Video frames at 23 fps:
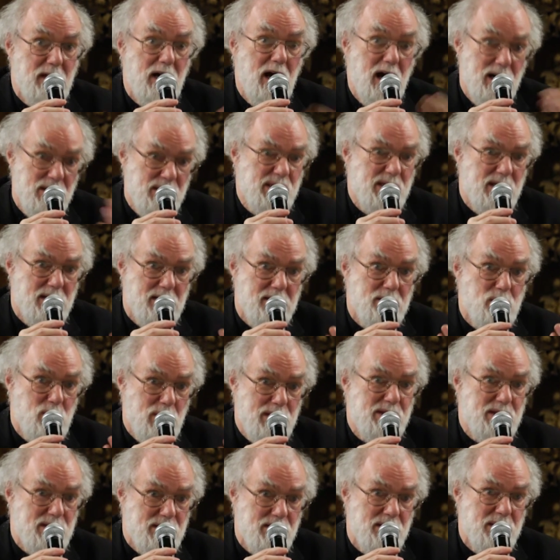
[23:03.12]
answer
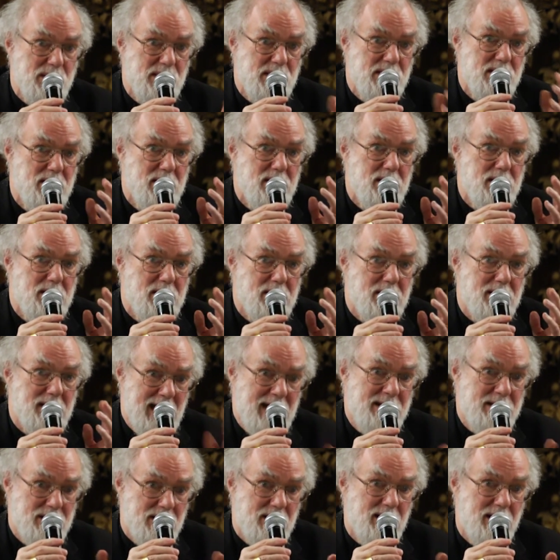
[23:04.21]
questions
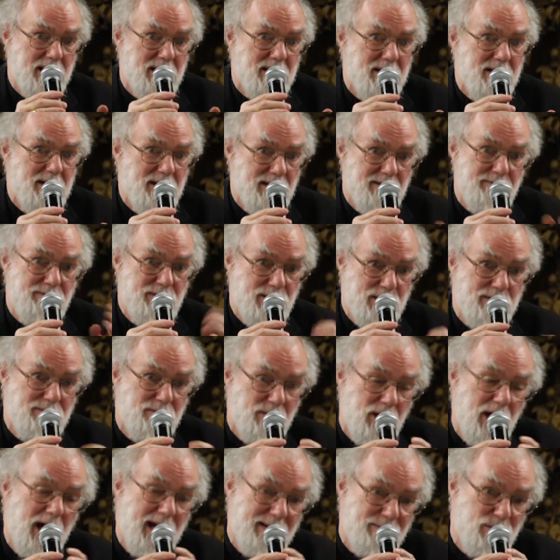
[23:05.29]
candidly in front of
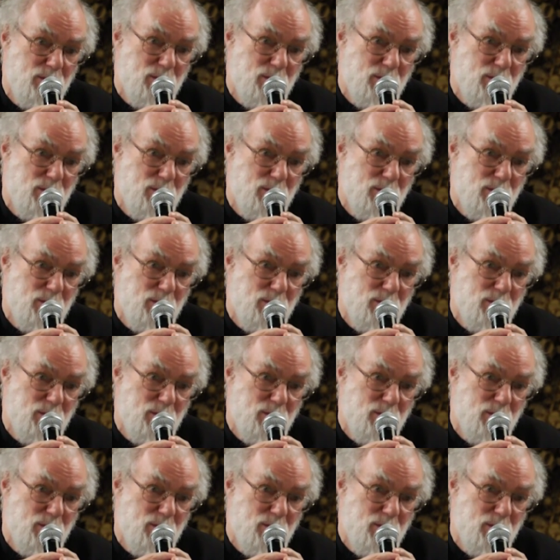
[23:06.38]
live